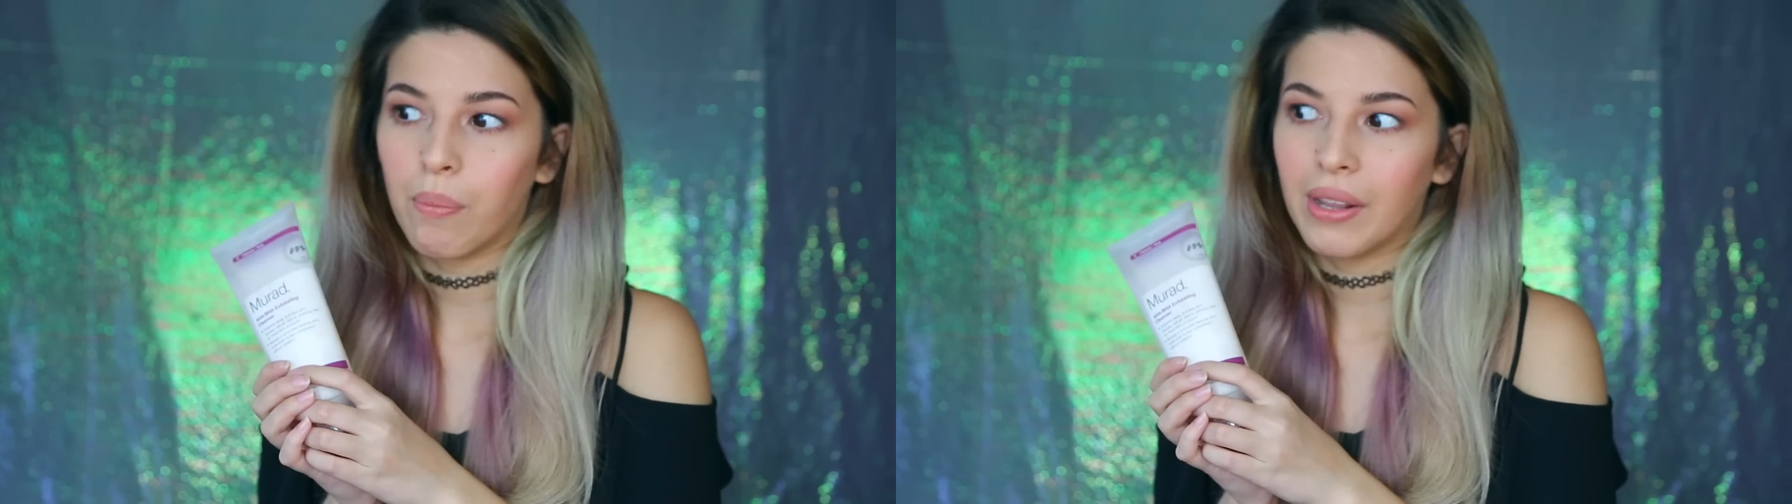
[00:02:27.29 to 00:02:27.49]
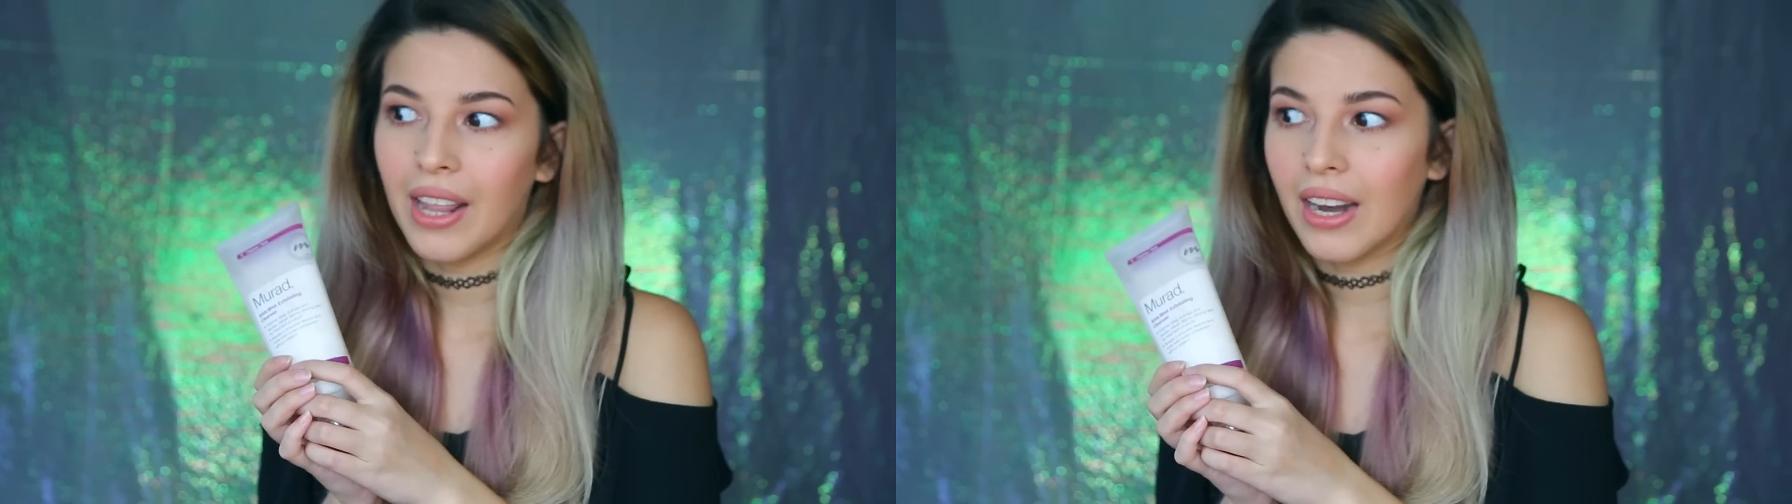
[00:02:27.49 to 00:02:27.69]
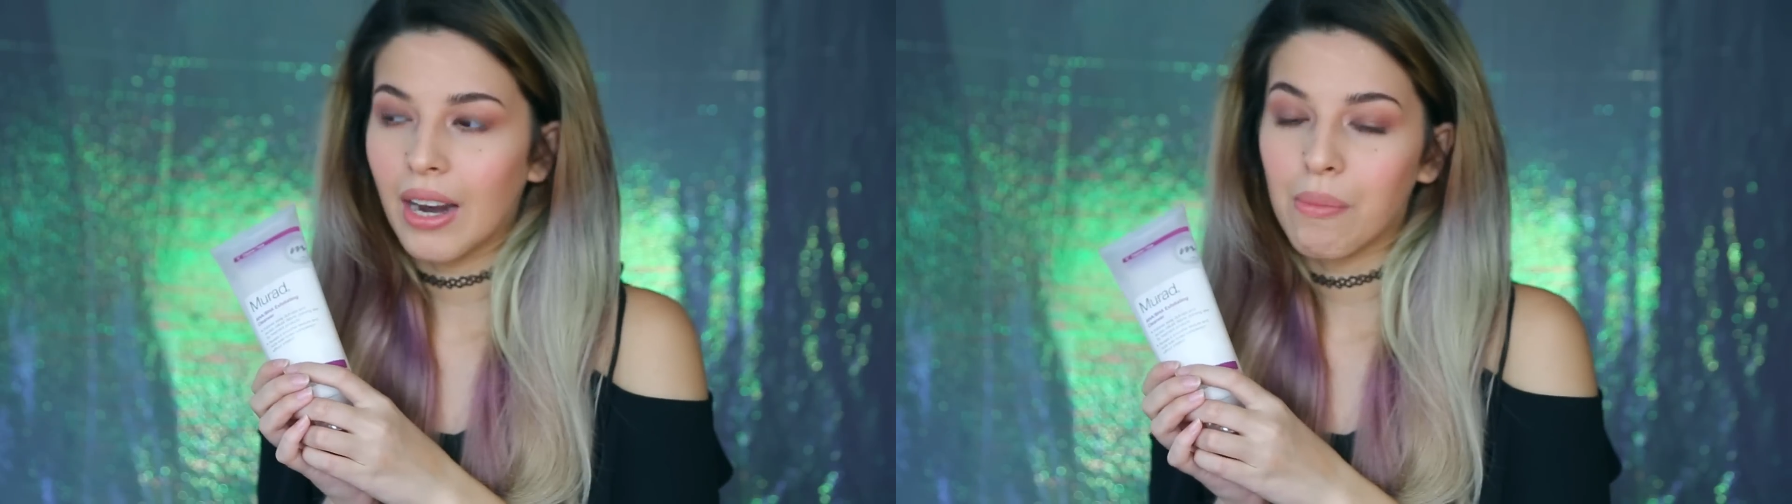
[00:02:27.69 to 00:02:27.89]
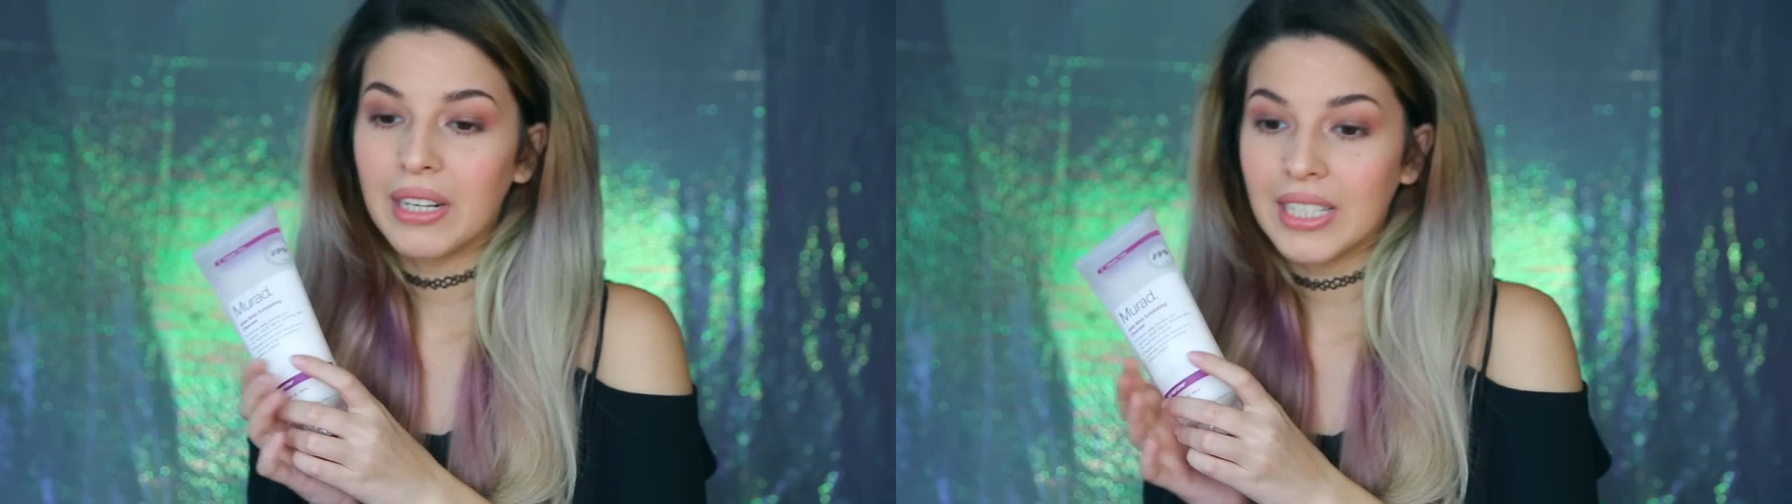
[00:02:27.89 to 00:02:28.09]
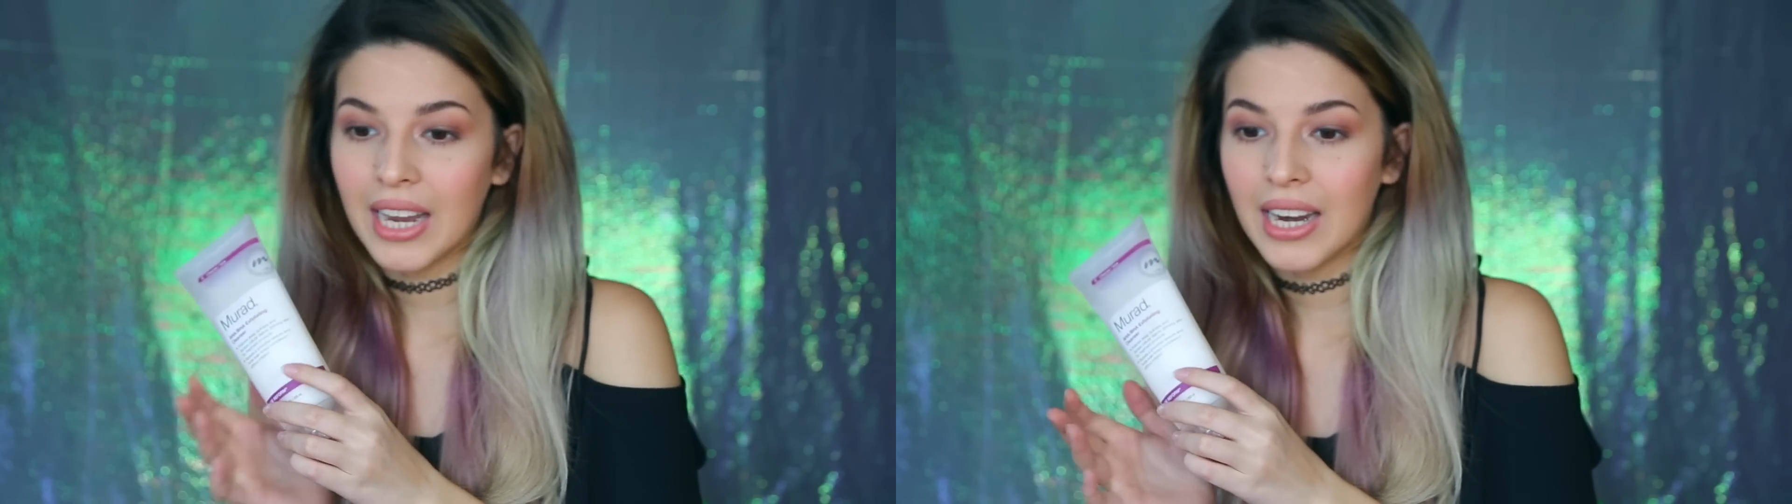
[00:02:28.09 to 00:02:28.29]
But then again,
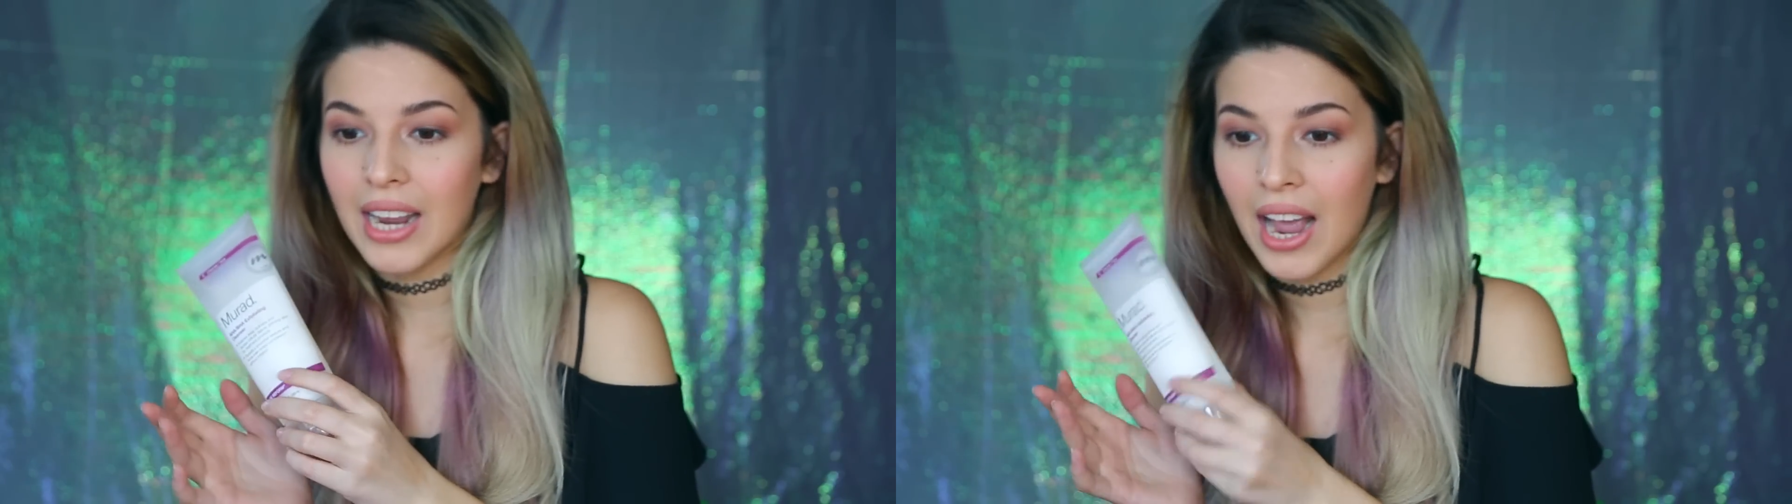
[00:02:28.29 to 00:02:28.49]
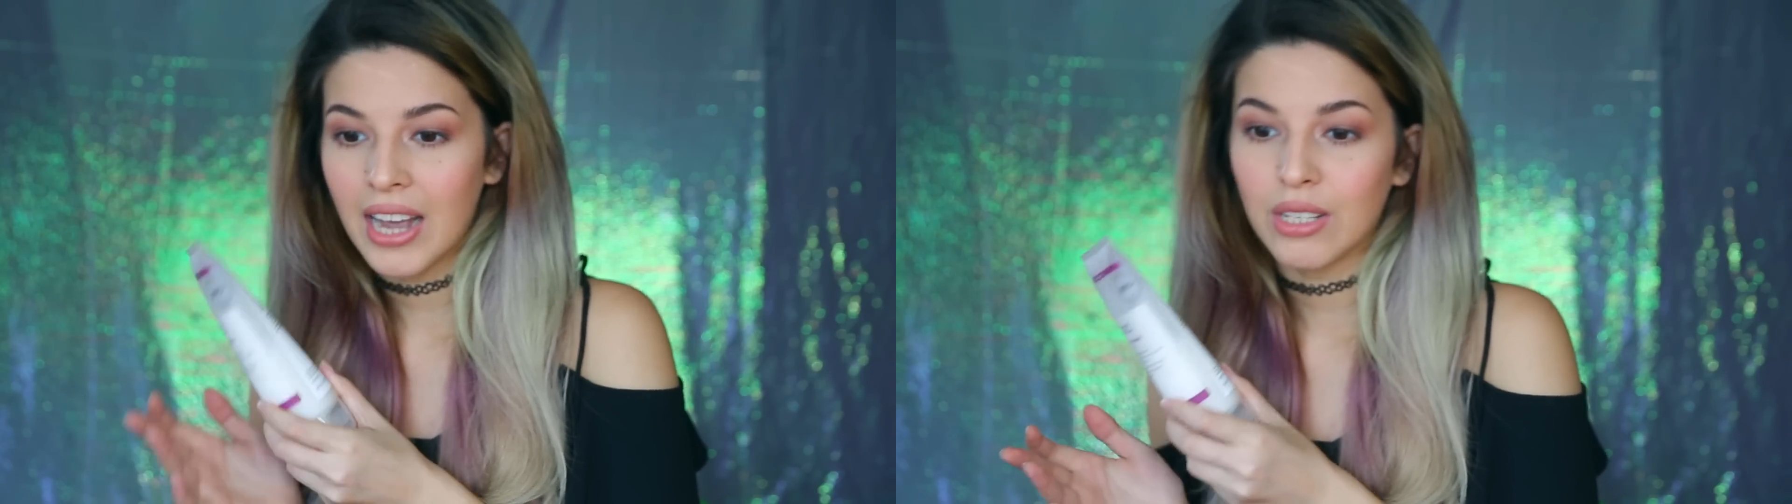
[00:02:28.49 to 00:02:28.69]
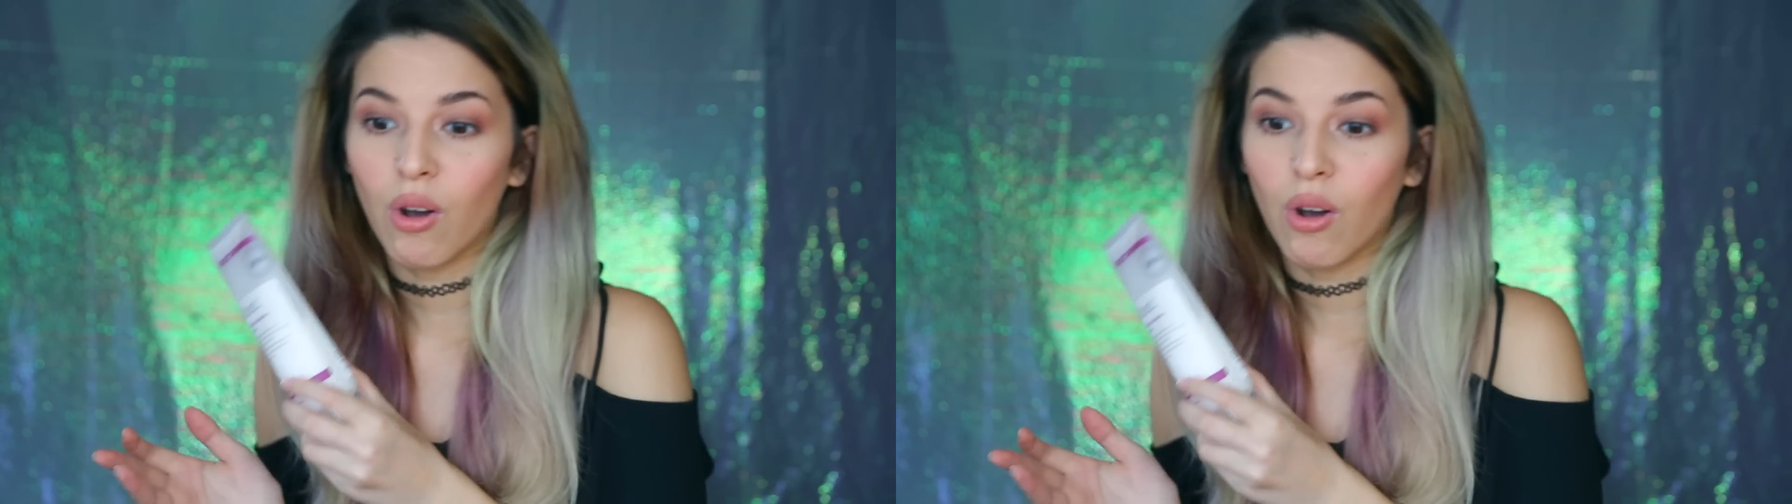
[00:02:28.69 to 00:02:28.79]
my skin has